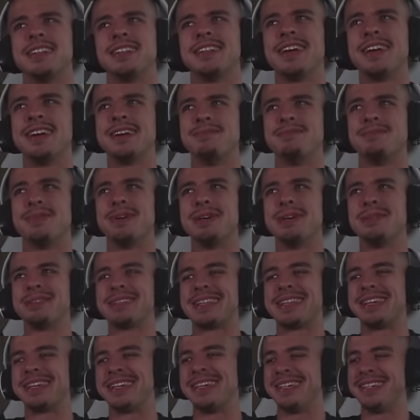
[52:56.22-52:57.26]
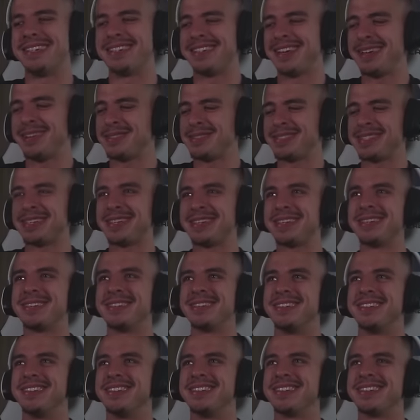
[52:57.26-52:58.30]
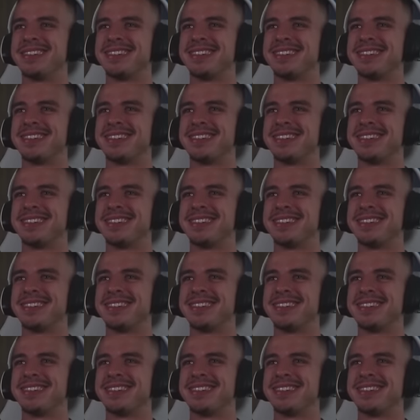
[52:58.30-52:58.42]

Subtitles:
like, damn, boy, what the hell happened to you?